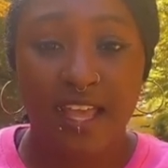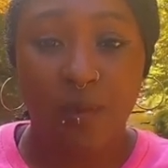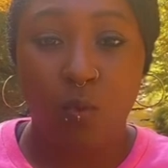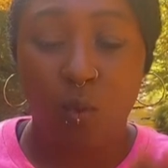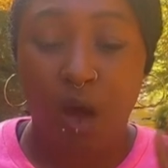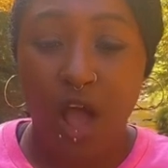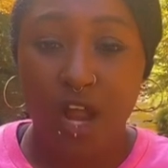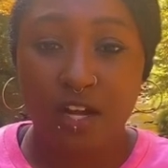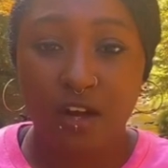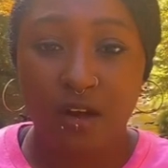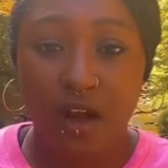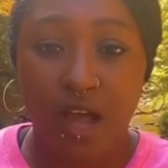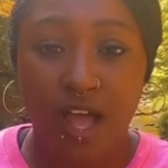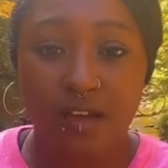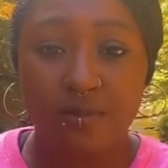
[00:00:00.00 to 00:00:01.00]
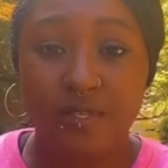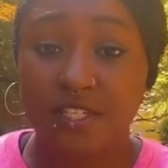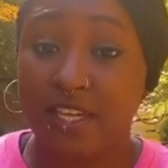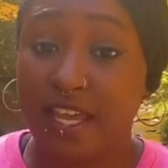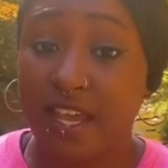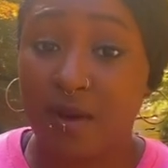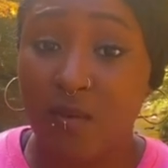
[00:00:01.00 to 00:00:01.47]
wander off, but you
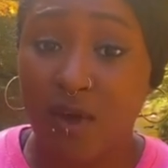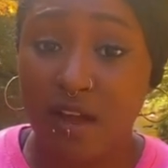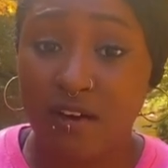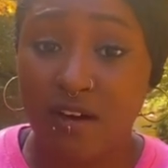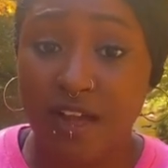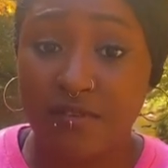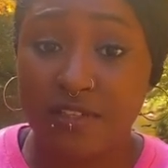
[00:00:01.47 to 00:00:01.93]
can't wander off